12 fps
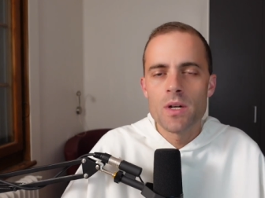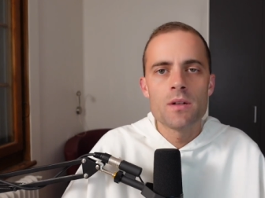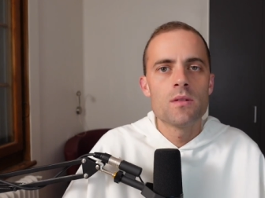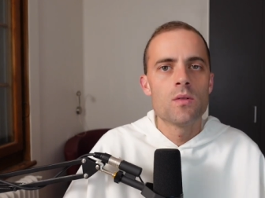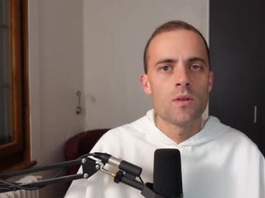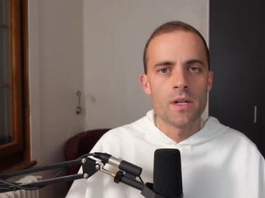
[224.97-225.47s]

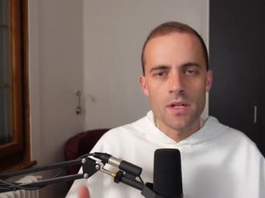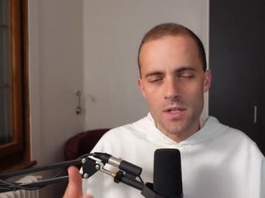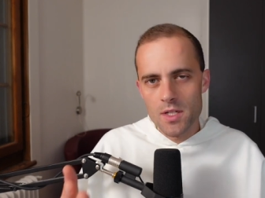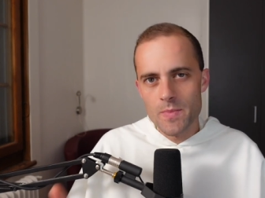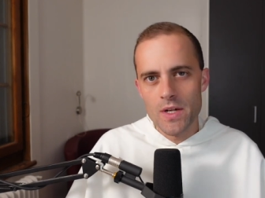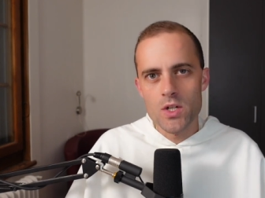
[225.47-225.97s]
but in
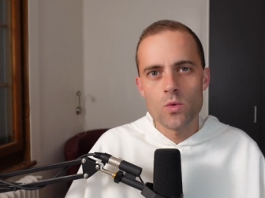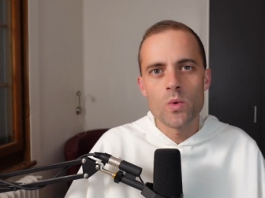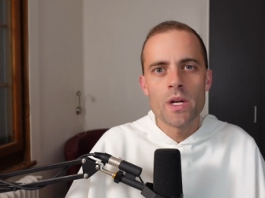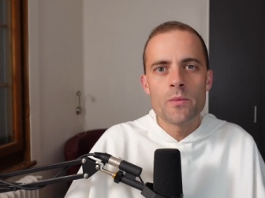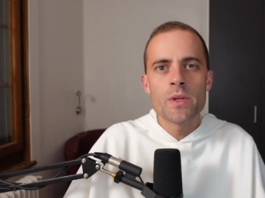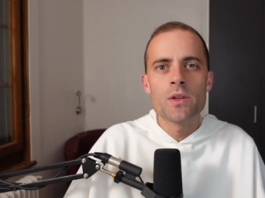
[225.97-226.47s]
an especial
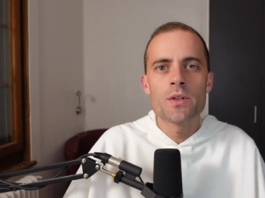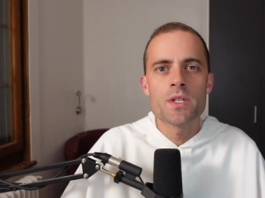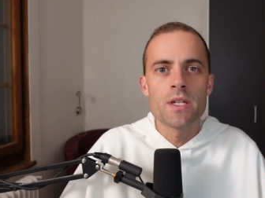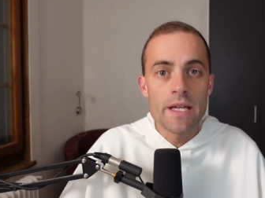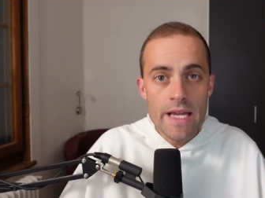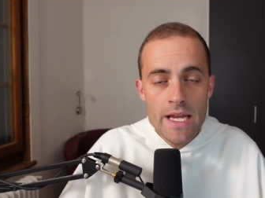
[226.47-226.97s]
way, we
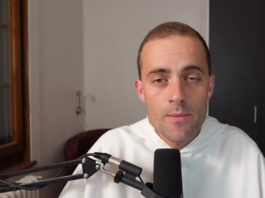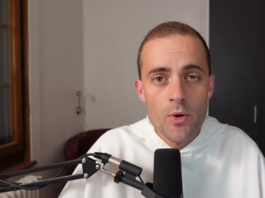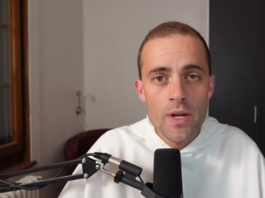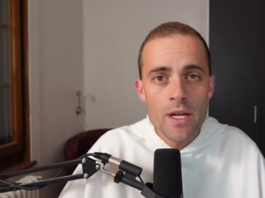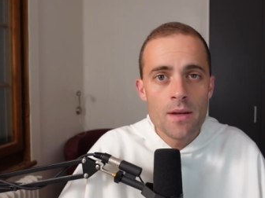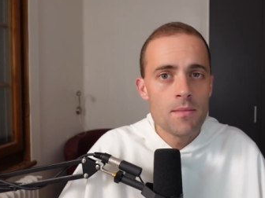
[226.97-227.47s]
look to
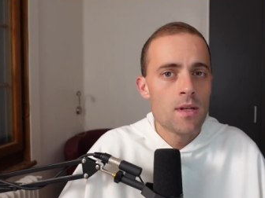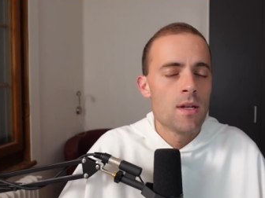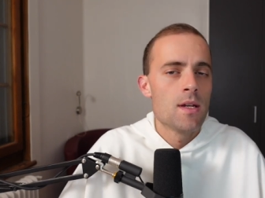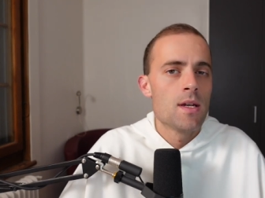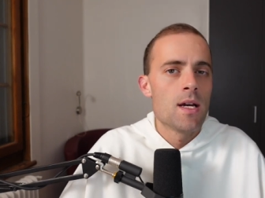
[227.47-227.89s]
Abraham,